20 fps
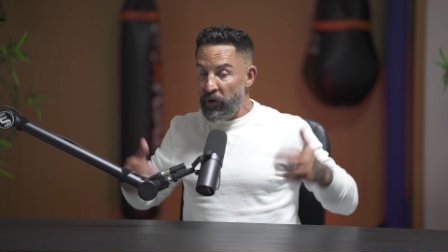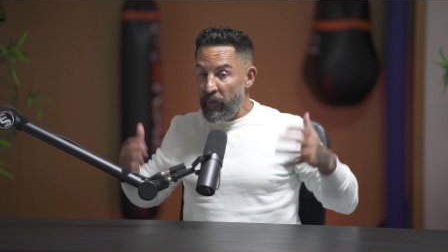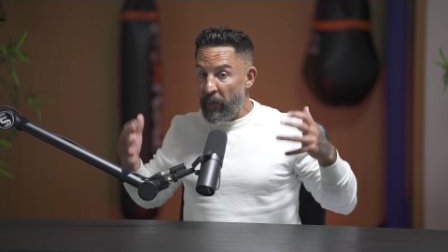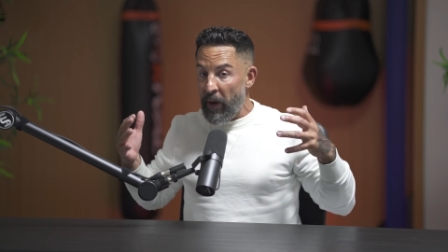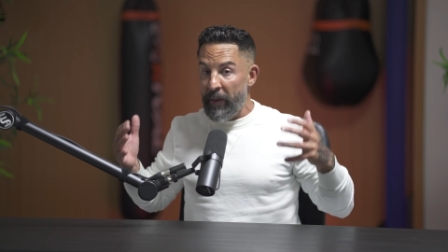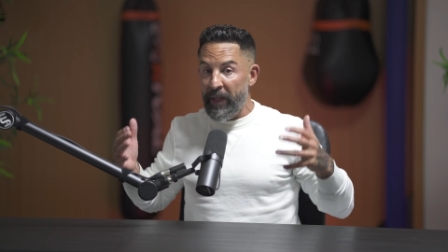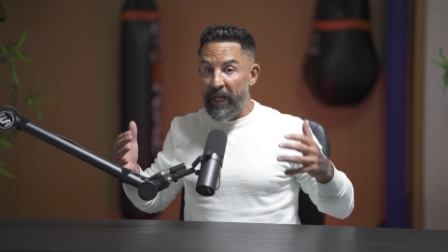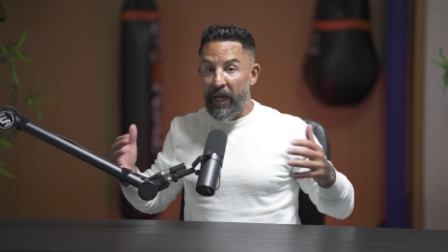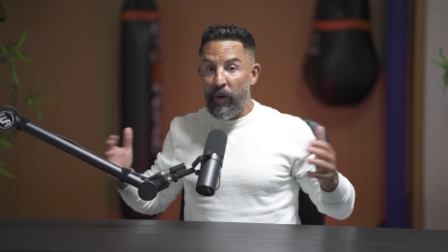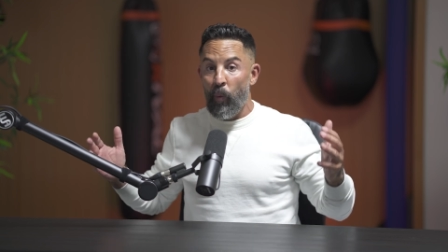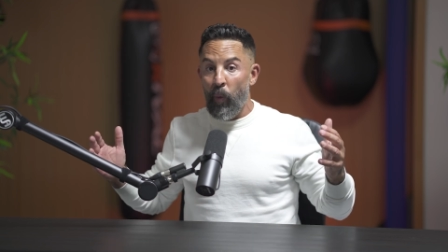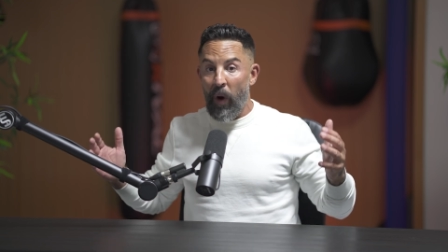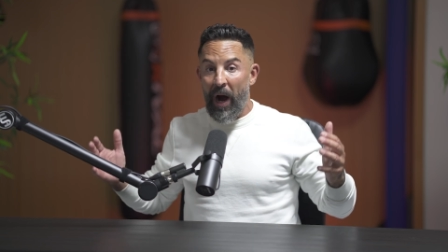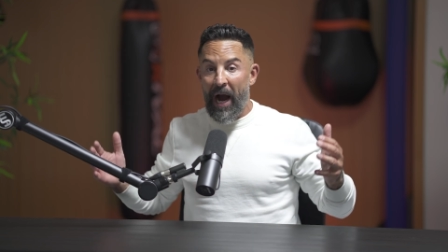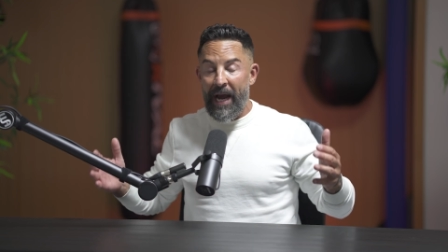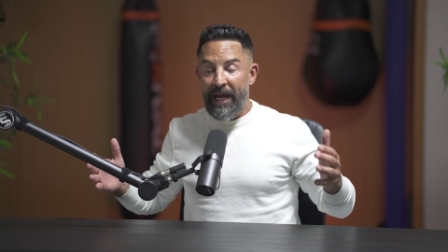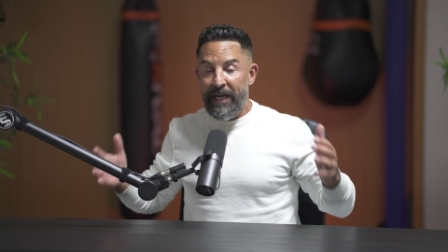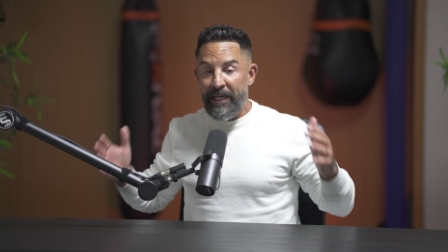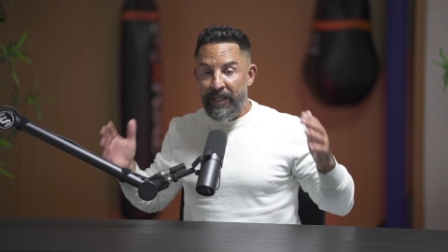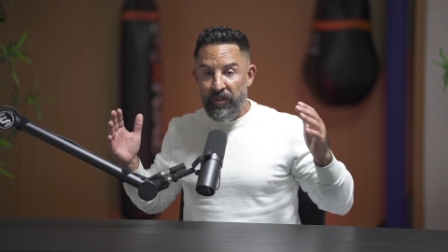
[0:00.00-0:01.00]
You're probably like,
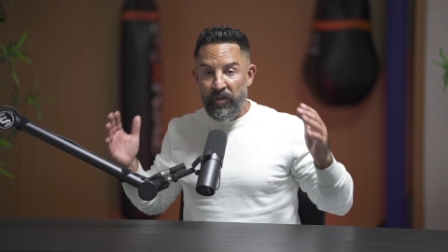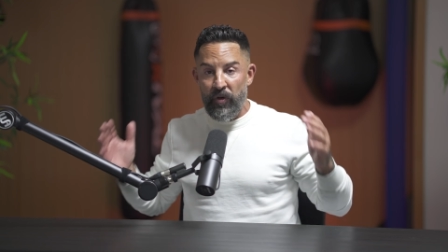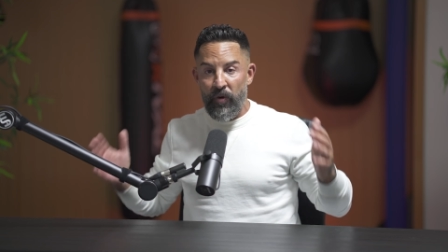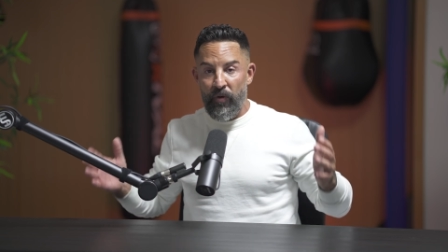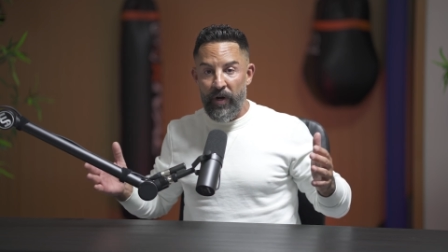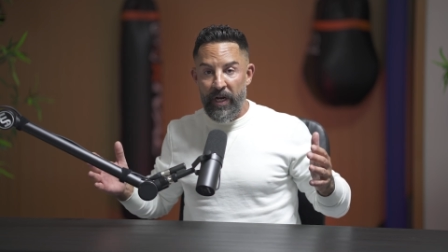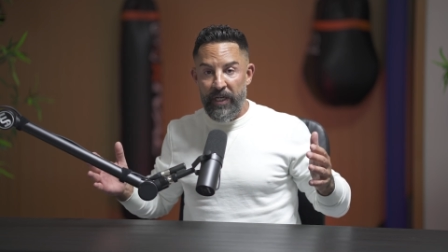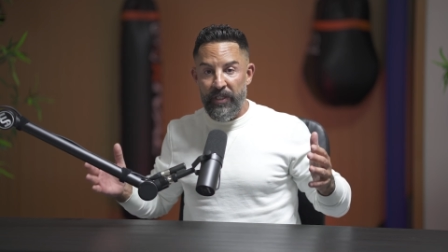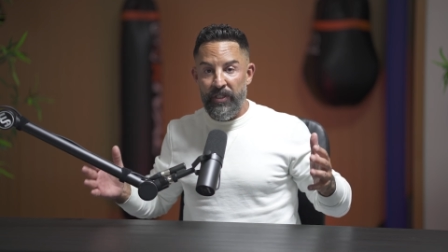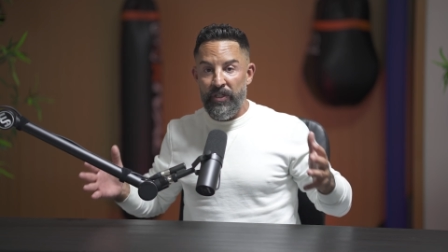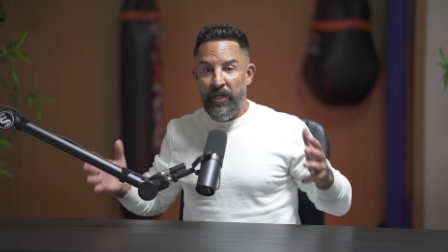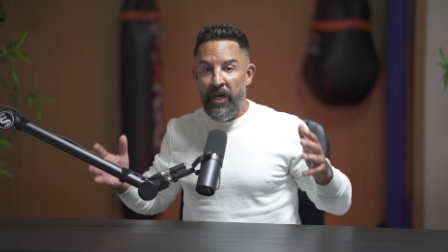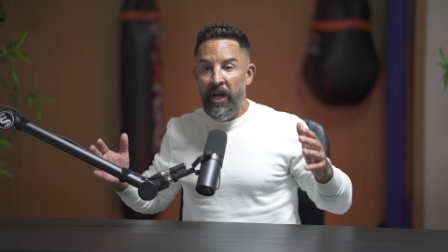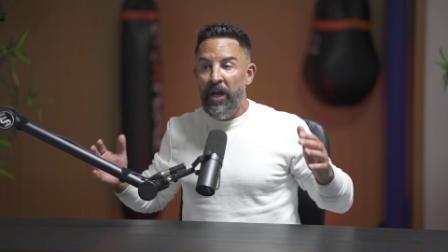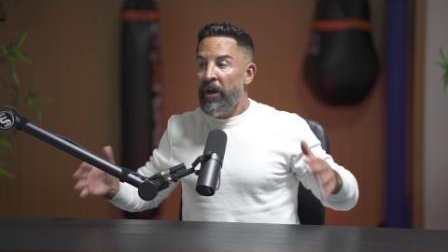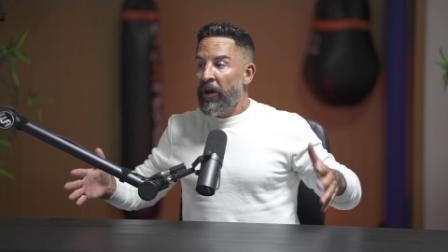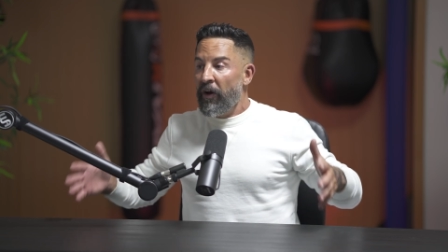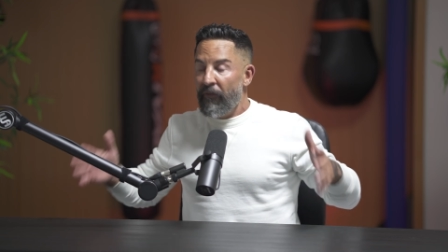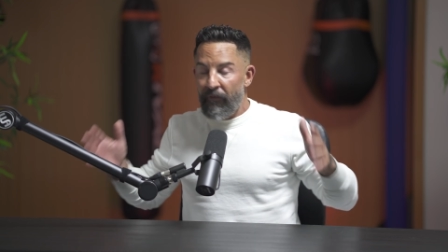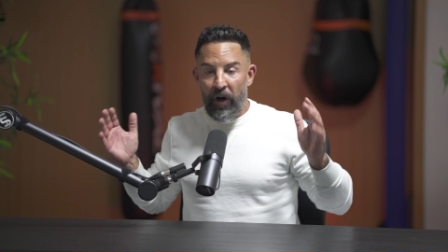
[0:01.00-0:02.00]
why is Kris
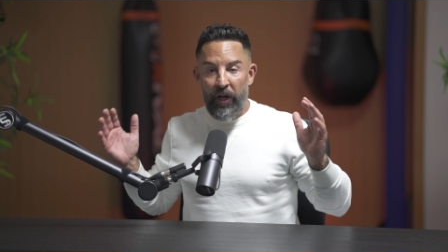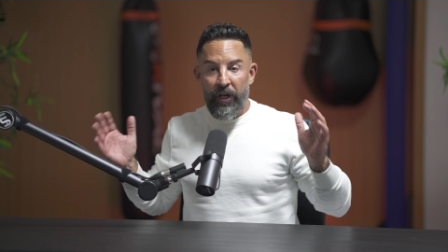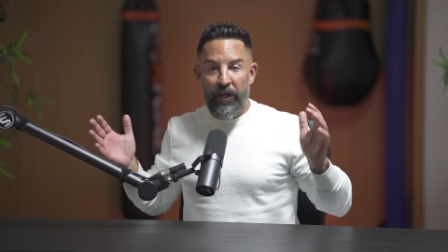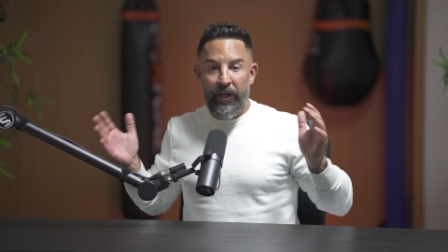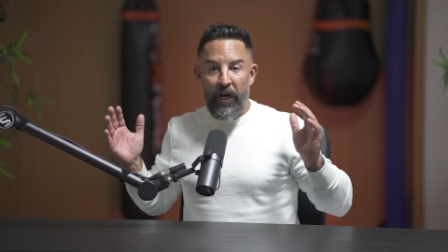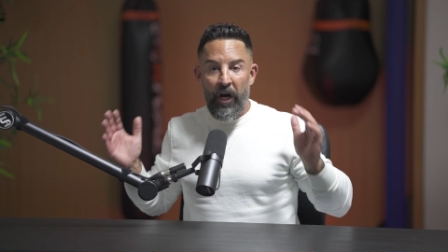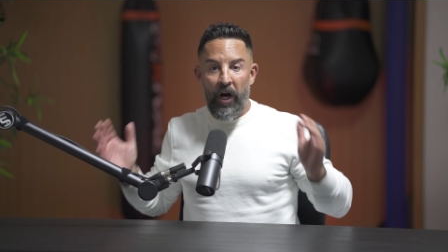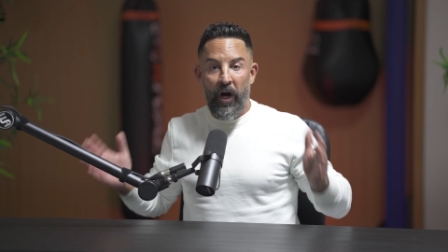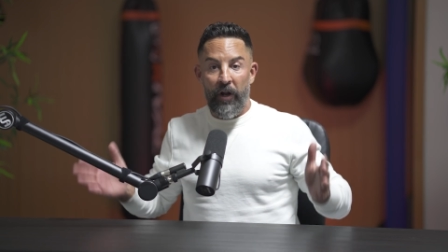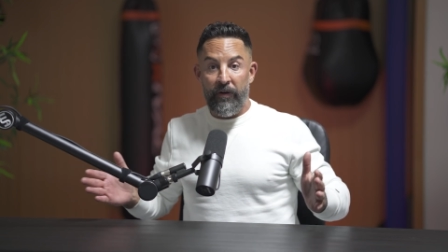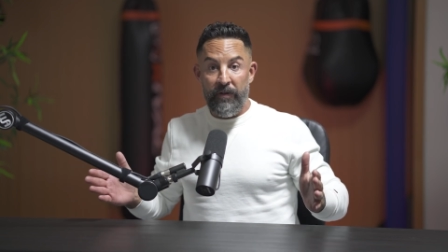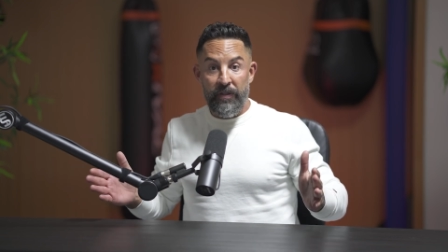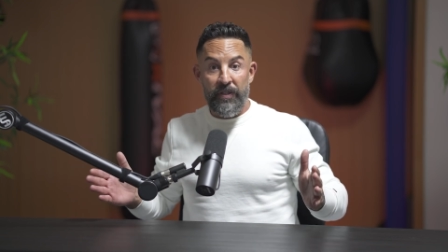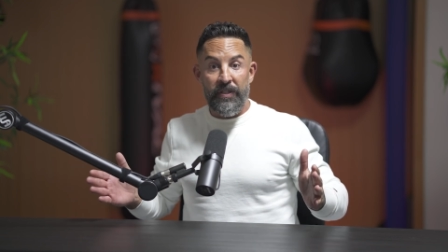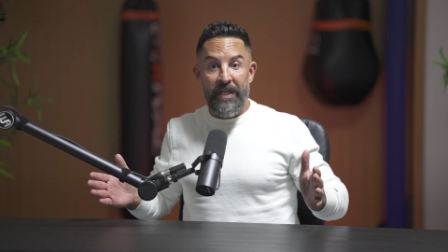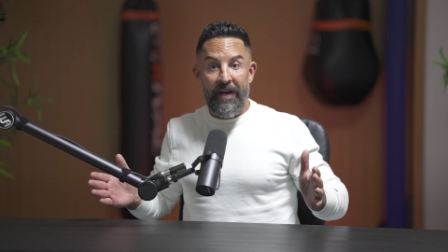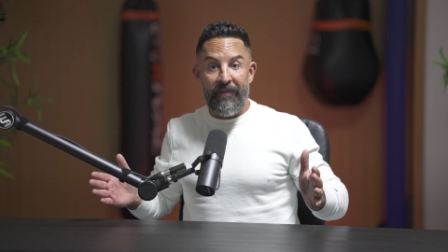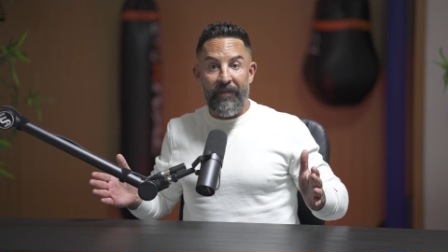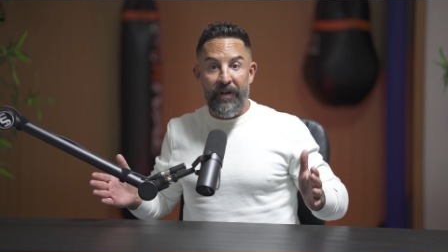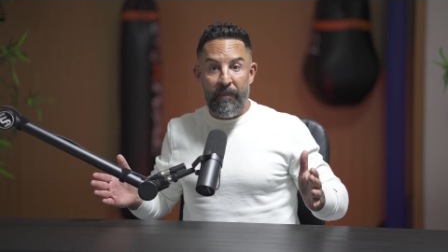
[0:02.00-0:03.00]
fucking
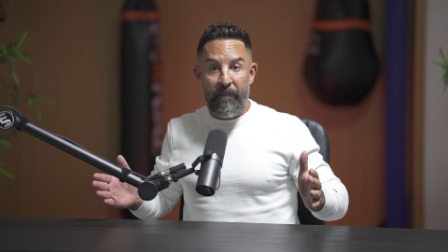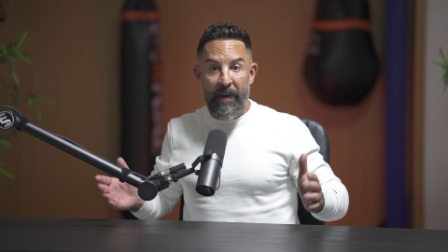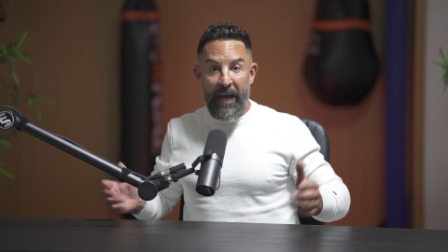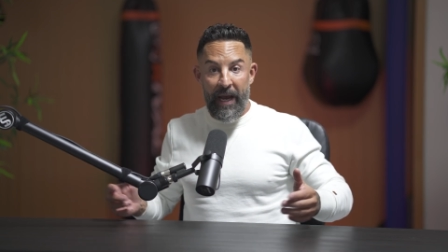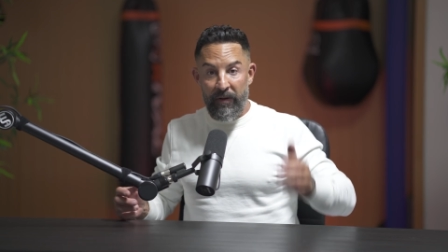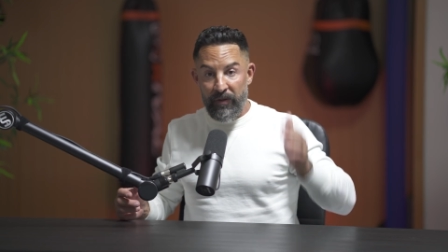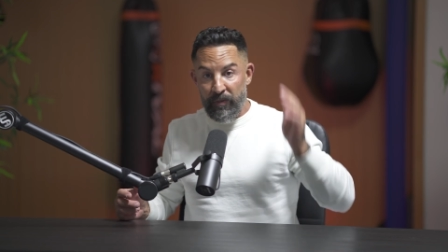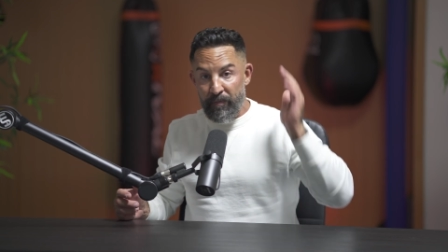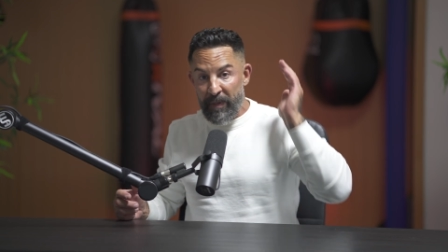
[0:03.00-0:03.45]
170 pounds?